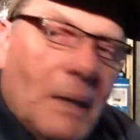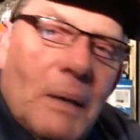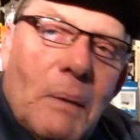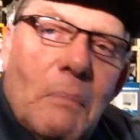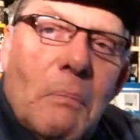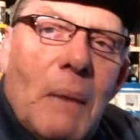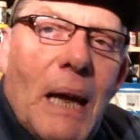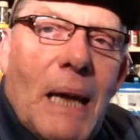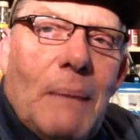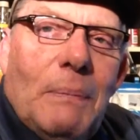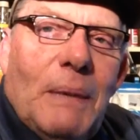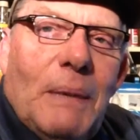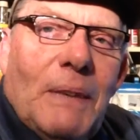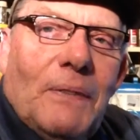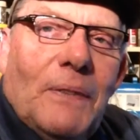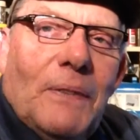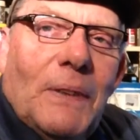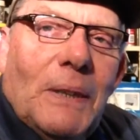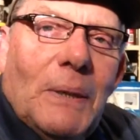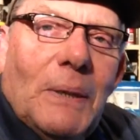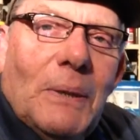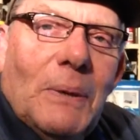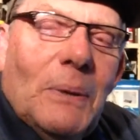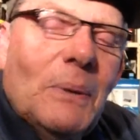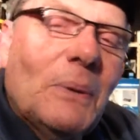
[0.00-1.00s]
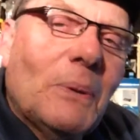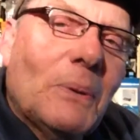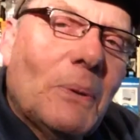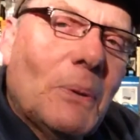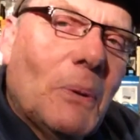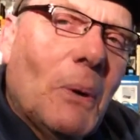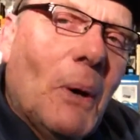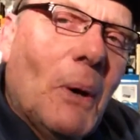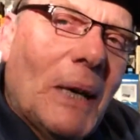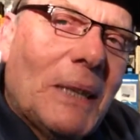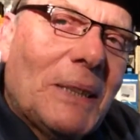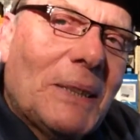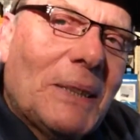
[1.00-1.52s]
Made me feel
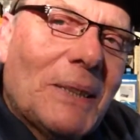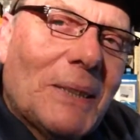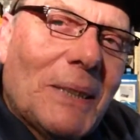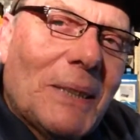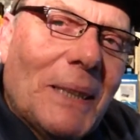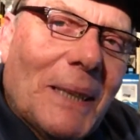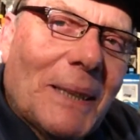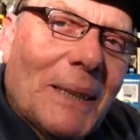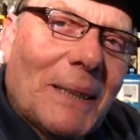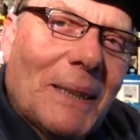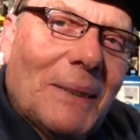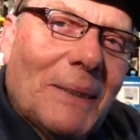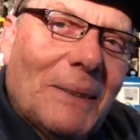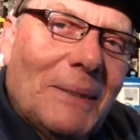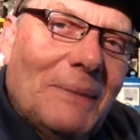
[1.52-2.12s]
quite sick.